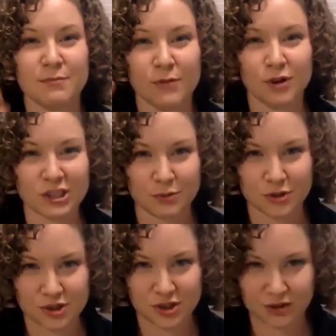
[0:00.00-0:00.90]
multiple
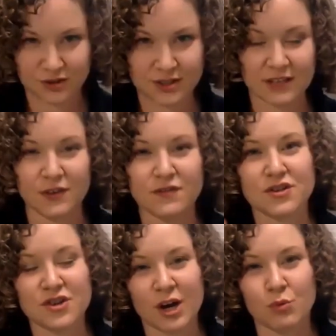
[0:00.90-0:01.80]
shoes, if you've just
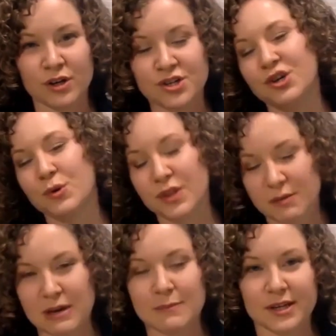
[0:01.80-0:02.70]
tried one shoe, then
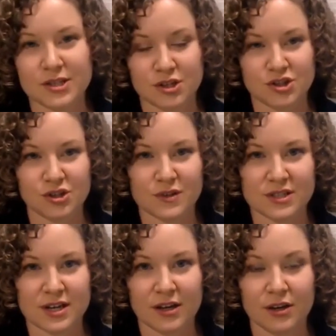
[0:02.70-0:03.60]
maybe it's the shoe, it's
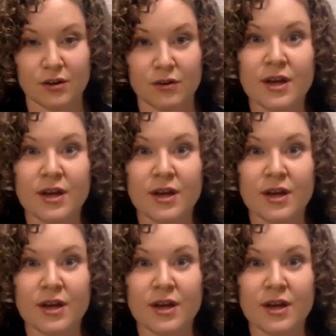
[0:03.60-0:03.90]
not you.